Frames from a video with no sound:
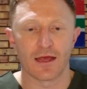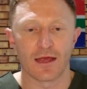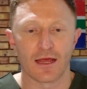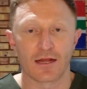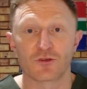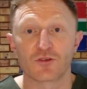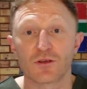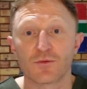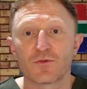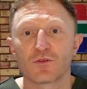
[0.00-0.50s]

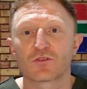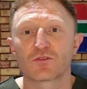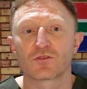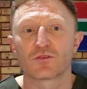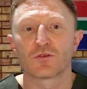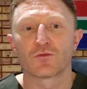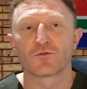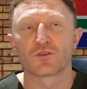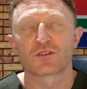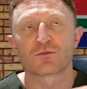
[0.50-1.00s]
attribute
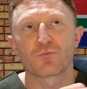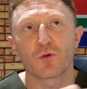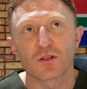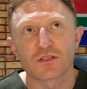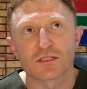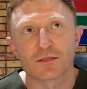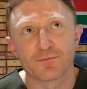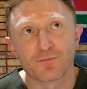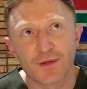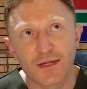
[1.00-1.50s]

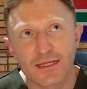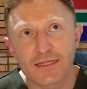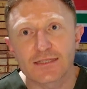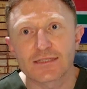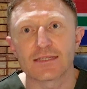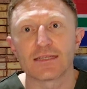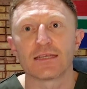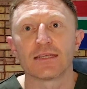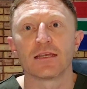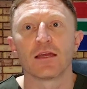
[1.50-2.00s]

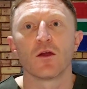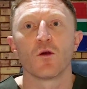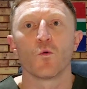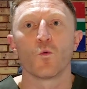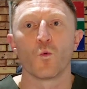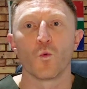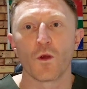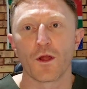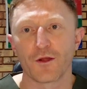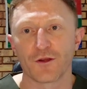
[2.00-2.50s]
responsibility
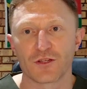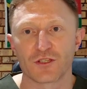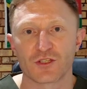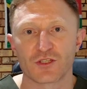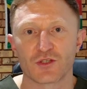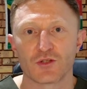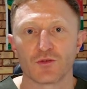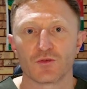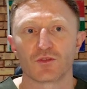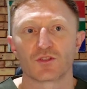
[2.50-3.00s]
where it's due.